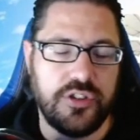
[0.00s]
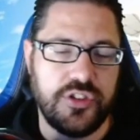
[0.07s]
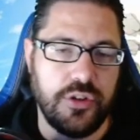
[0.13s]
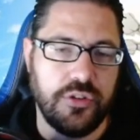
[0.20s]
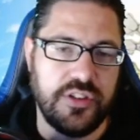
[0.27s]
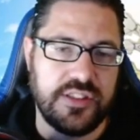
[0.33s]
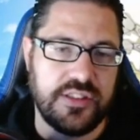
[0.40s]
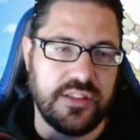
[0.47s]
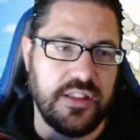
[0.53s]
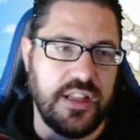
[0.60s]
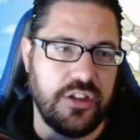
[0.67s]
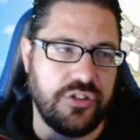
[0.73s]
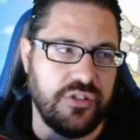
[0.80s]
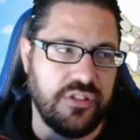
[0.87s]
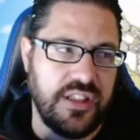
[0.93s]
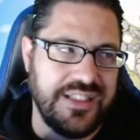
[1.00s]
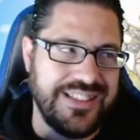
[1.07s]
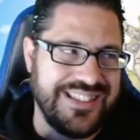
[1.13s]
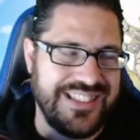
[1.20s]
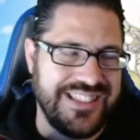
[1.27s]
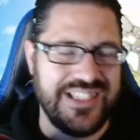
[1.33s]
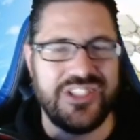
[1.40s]
So this allows you to
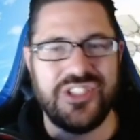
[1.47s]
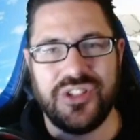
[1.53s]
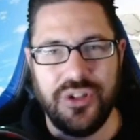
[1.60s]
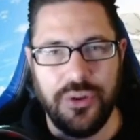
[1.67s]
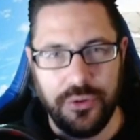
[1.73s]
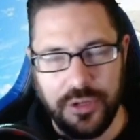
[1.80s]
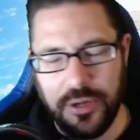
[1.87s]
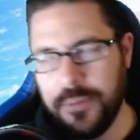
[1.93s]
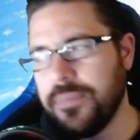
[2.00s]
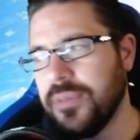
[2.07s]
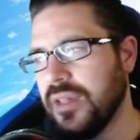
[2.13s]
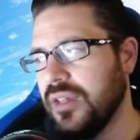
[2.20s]
like ditch a Coco.